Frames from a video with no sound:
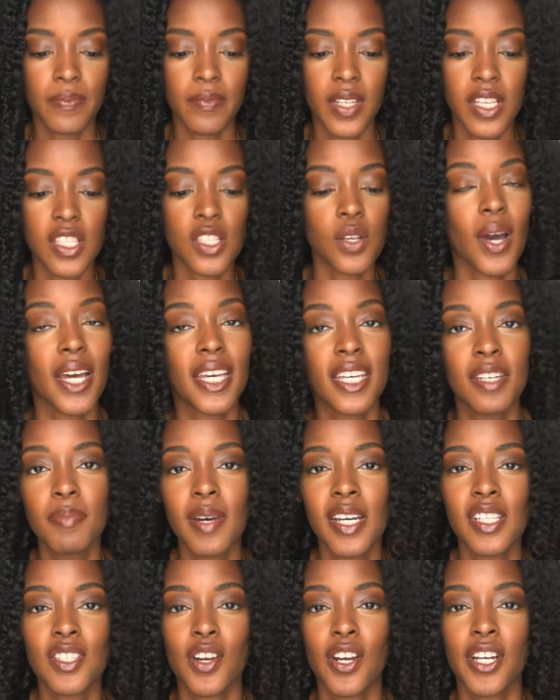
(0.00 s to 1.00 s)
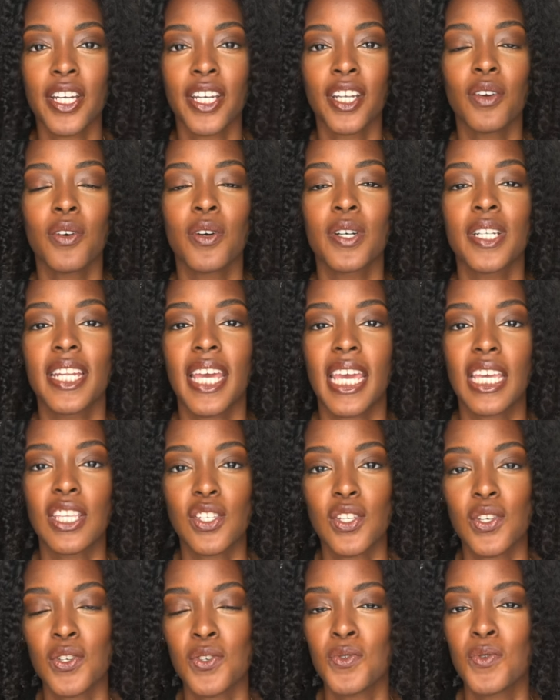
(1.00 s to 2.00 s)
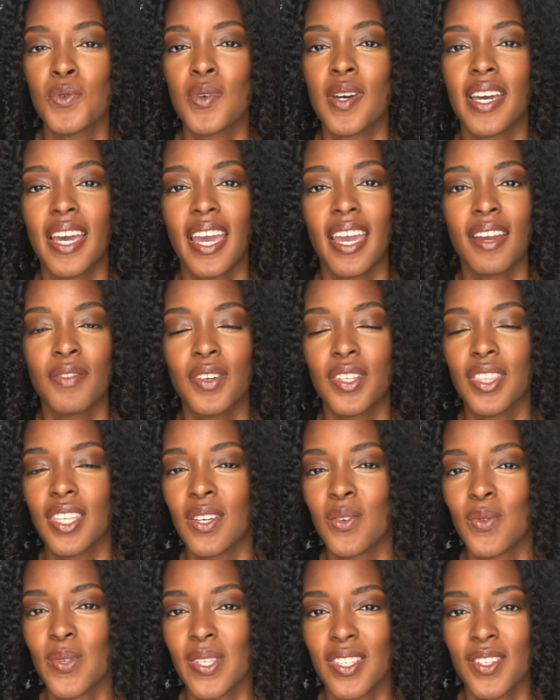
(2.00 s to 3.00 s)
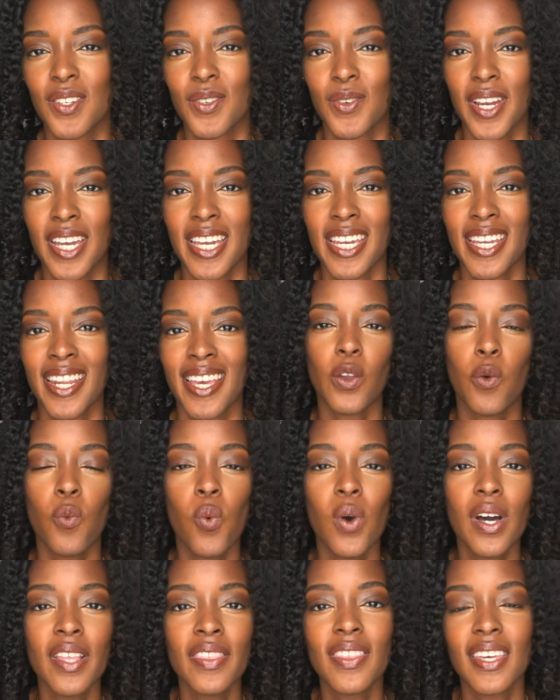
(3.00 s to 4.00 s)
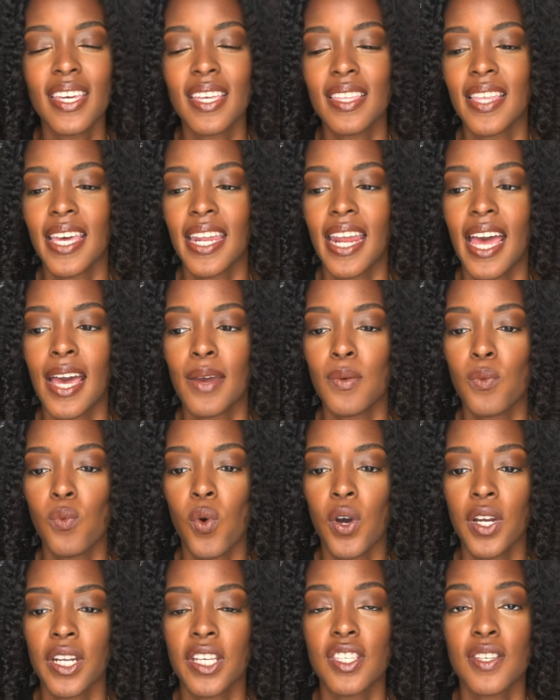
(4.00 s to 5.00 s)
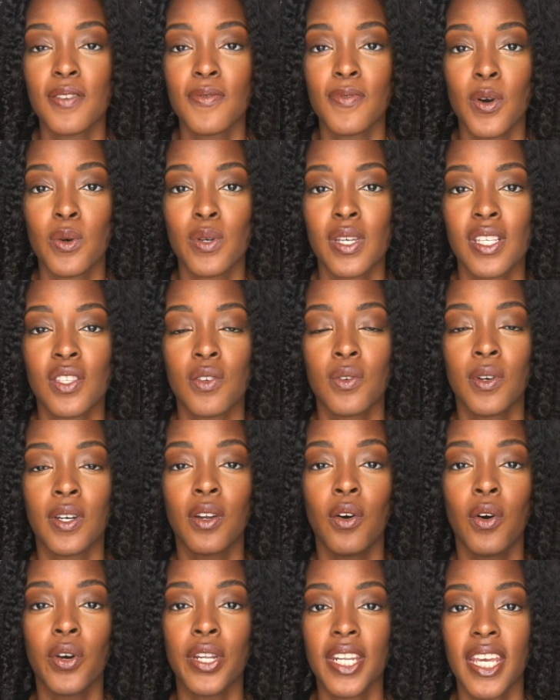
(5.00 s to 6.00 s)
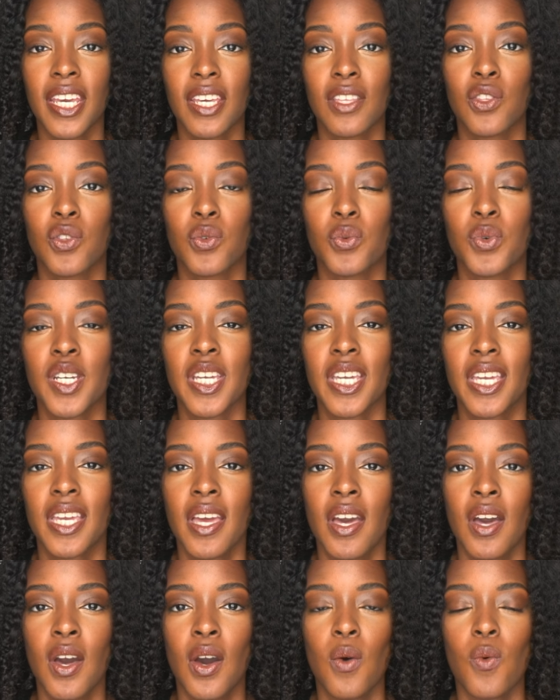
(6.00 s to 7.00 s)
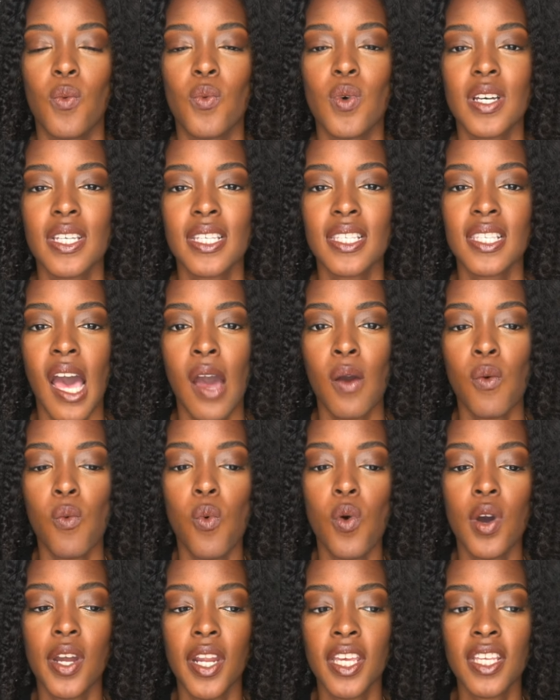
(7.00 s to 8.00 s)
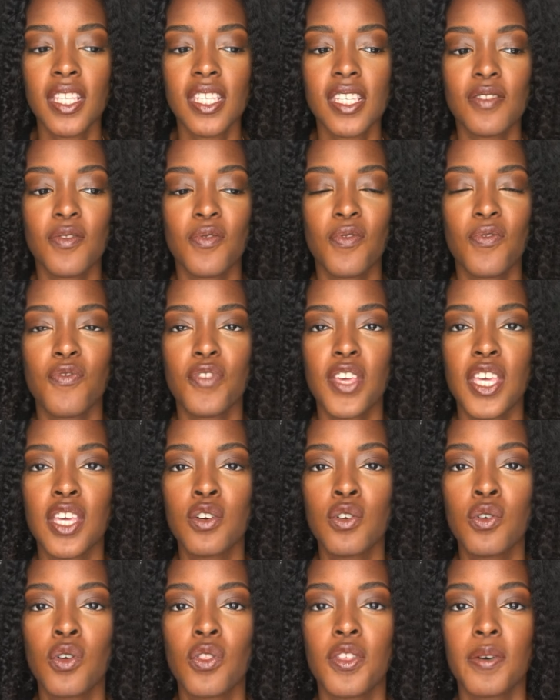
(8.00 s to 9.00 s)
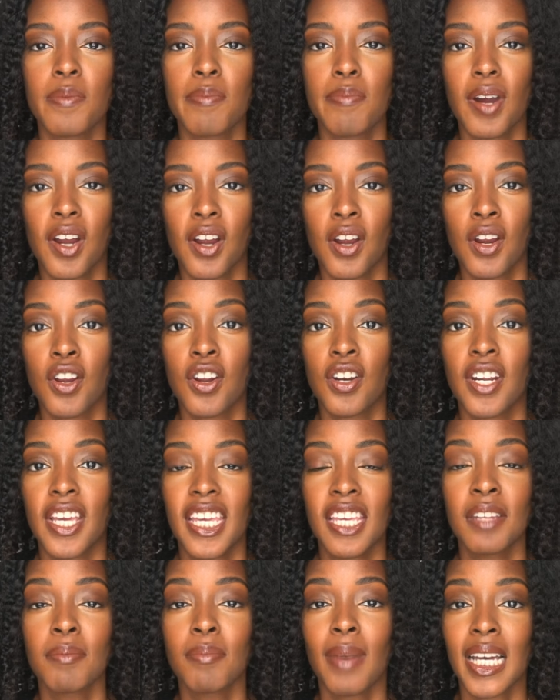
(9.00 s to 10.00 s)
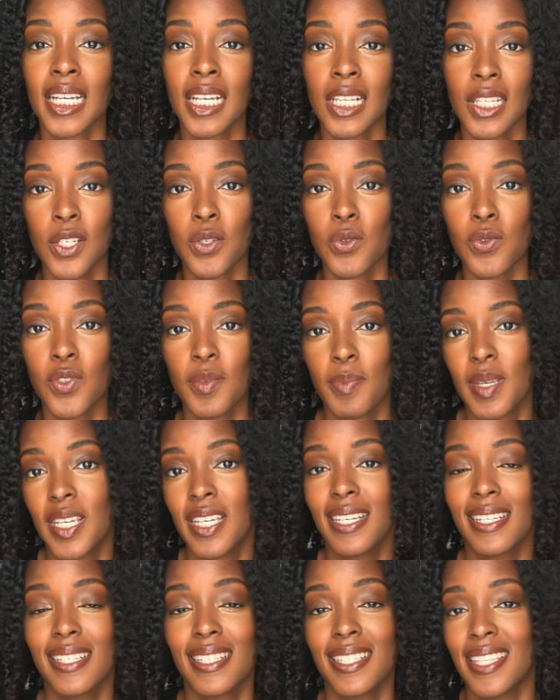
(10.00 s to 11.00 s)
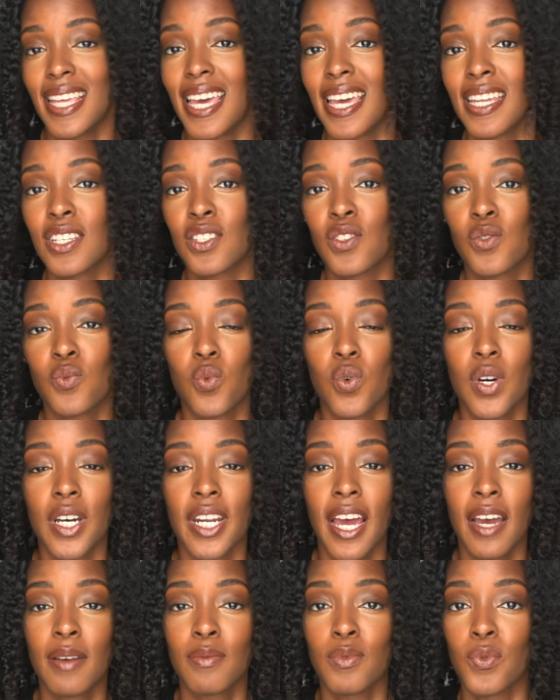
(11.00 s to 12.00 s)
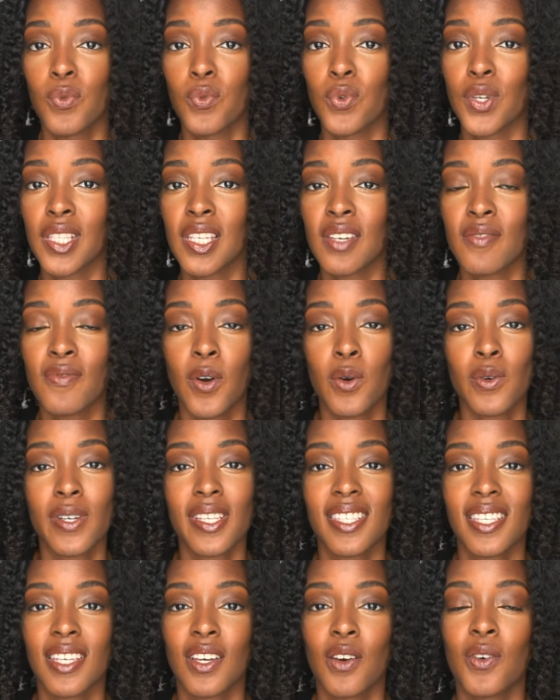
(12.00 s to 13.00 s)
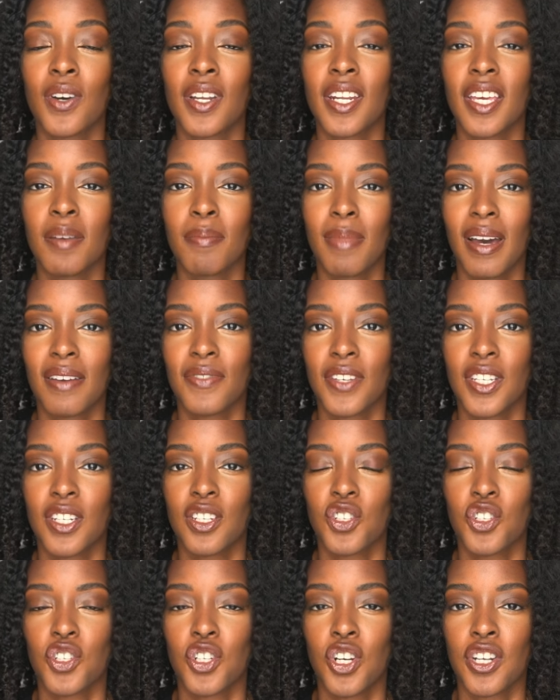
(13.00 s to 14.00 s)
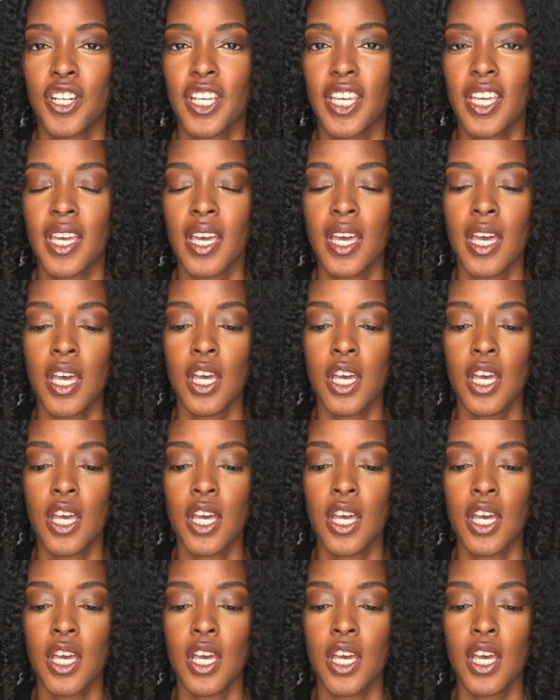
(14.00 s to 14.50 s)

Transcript: So I hit my target on day two. Everything was great. One thing that I wanted to focus on on day three was I wanted to feel the burn in my glutes, because that is what I'm really focusing on in my fitness journey.